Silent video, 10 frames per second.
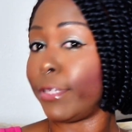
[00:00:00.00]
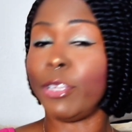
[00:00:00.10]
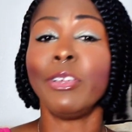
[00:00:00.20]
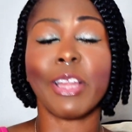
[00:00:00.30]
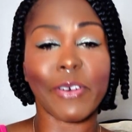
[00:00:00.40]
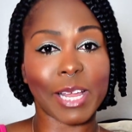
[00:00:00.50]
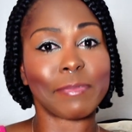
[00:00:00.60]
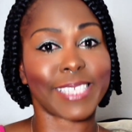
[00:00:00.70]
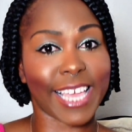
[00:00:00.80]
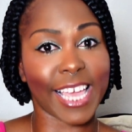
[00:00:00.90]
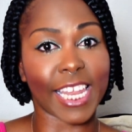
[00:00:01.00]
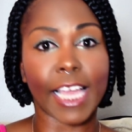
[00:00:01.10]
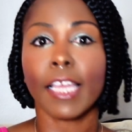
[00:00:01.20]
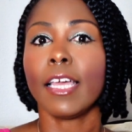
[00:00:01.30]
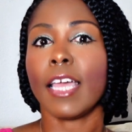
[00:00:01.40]
You know what I'm saying?
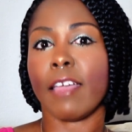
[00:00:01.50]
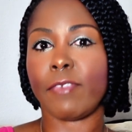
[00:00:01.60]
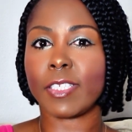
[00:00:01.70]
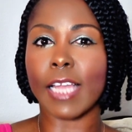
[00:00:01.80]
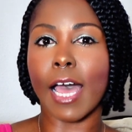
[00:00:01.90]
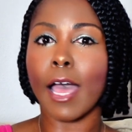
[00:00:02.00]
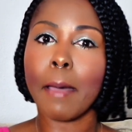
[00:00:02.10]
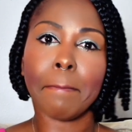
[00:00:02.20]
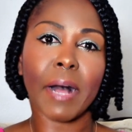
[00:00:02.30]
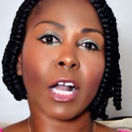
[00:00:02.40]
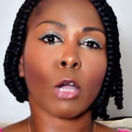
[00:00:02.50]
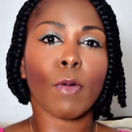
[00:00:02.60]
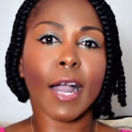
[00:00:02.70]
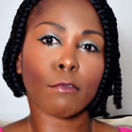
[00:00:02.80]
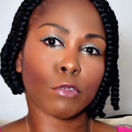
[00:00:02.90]
Like if it's not
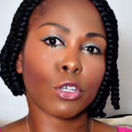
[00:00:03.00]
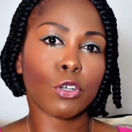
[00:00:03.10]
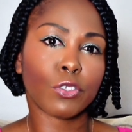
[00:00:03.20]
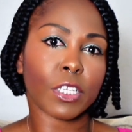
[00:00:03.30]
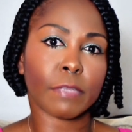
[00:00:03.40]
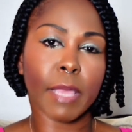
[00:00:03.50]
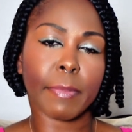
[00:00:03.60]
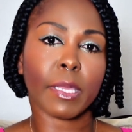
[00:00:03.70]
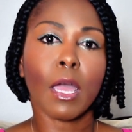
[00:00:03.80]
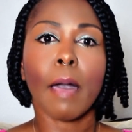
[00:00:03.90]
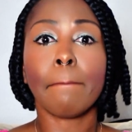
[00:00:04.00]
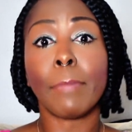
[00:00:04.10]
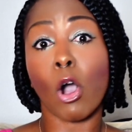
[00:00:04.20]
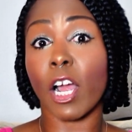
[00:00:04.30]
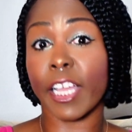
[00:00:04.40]
Baccarat Rouge, it's maybe
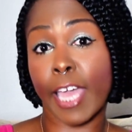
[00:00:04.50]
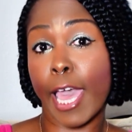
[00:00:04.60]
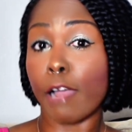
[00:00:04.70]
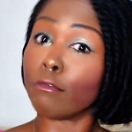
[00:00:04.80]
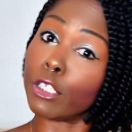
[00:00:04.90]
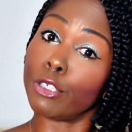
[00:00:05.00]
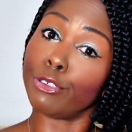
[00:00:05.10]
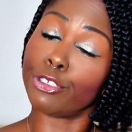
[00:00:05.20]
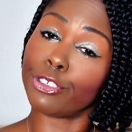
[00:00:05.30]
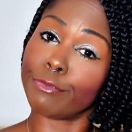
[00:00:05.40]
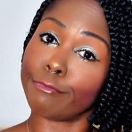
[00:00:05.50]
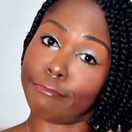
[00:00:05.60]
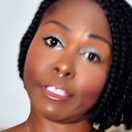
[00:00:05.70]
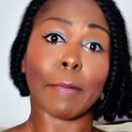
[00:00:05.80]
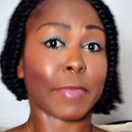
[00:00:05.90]
Barcat Rouge,
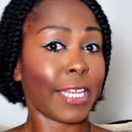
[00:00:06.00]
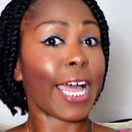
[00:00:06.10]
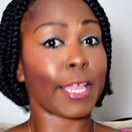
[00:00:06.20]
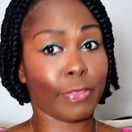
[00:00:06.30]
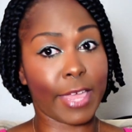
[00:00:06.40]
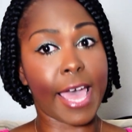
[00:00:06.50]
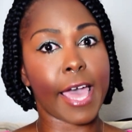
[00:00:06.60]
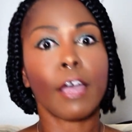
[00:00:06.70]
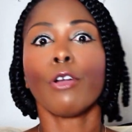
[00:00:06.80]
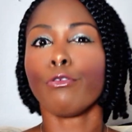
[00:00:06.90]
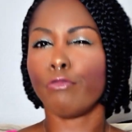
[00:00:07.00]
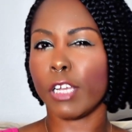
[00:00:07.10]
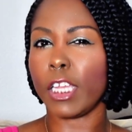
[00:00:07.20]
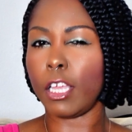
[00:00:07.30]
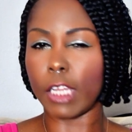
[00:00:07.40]
something like that.
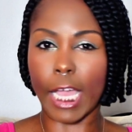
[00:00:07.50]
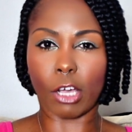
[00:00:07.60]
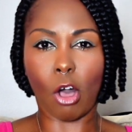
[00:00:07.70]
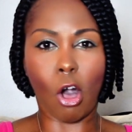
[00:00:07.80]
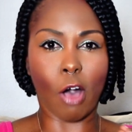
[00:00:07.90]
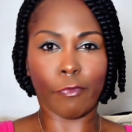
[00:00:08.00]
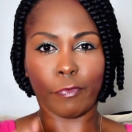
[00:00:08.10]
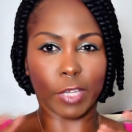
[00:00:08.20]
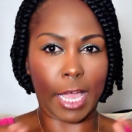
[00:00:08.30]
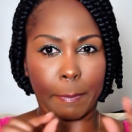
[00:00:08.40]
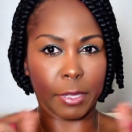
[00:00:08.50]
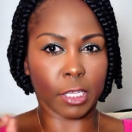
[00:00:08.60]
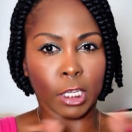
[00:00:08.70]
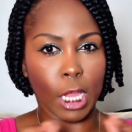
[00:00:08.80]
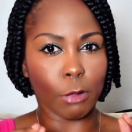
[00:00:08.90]
Really like off, like
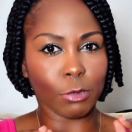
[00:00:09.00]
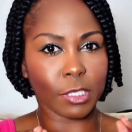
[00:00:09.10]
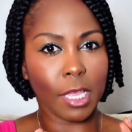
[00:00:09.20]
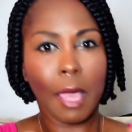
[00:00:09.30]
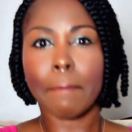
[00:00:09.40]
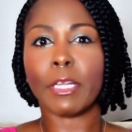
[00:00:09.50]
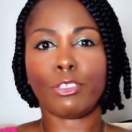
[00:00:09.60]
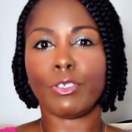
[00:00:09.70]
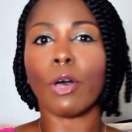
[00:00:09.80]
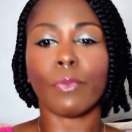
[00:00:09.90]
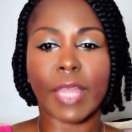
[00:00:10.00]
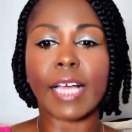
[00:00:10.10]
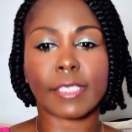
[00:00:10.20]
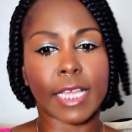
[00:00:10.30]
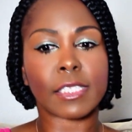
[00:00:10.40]
but close. But you know
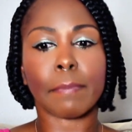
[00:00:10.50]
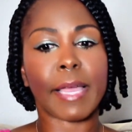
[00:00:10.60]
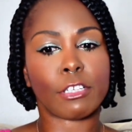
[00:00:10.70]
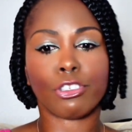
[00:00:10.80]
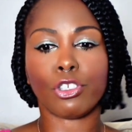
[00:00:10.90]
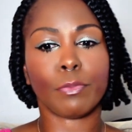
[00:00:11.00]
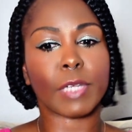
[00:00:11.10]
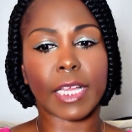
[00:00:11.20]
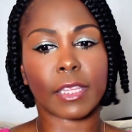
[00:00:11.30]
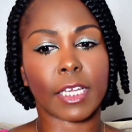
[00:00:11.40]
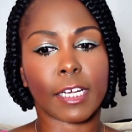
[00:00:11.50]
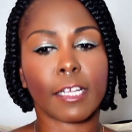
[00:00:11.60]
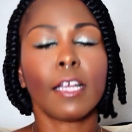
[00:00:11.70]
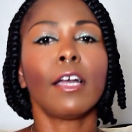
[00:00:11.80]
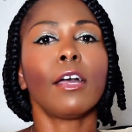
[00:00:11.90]
that's a major dupe like
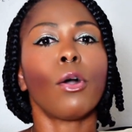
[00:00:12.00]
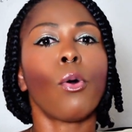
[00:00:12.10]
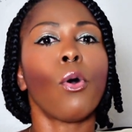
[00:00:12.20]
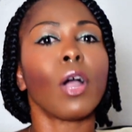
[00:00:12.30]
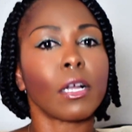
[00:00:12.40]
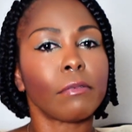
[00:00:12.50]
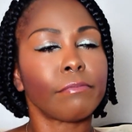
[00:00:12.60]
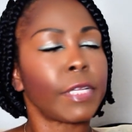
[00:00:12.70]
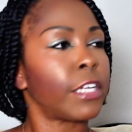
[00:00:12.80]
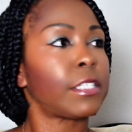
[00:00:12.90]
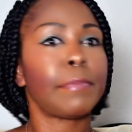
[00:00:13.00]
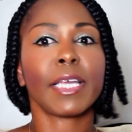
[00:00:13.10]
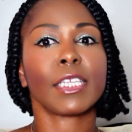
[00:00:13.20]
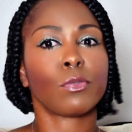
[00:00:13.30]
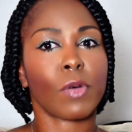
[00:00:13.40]
there. Or here's the
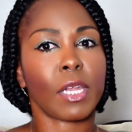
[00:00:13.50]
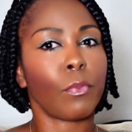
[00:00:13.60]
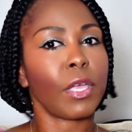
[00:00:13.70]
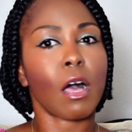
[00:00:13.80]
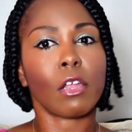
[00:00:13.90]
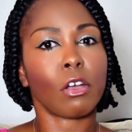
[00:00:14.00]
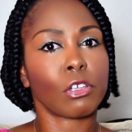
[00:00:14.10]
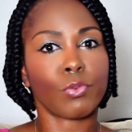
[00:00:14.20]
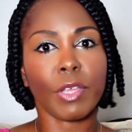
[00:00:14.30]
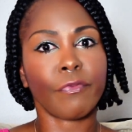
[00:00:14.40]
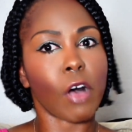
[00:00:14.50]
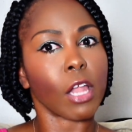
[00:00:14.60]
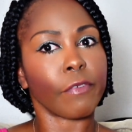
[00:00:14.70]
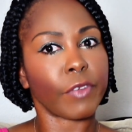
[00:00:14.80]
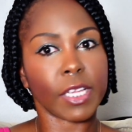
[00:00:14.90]
biggest one, and we all know because we've
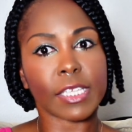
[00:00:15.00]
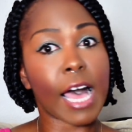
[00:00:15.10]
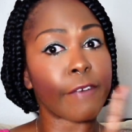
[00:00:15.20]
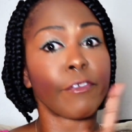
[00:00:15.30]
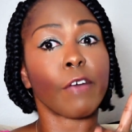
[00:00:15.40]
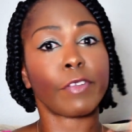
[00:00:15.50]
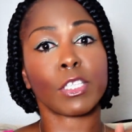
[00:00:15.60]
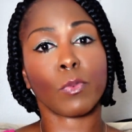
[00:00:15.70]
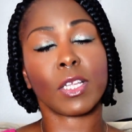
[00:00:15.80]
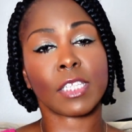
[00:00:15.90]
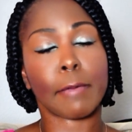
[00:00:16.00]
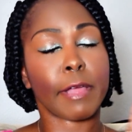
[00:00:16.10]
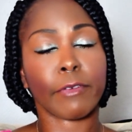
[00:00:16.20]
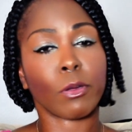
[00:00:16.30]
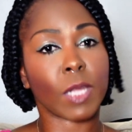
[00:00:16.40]
fallen for this. I fell for this one time.
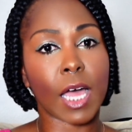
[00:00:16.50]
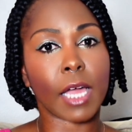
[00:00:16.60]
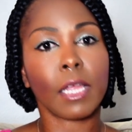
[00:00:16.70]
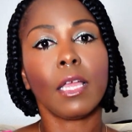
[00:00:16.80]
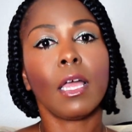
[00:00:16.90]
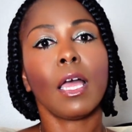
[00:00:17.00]
Not gonna lie.